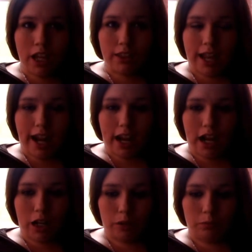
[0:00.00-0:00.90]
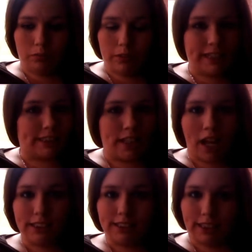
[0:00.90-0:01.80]
It's
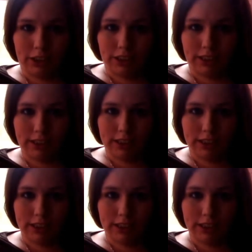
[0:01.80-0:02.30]
not stitches.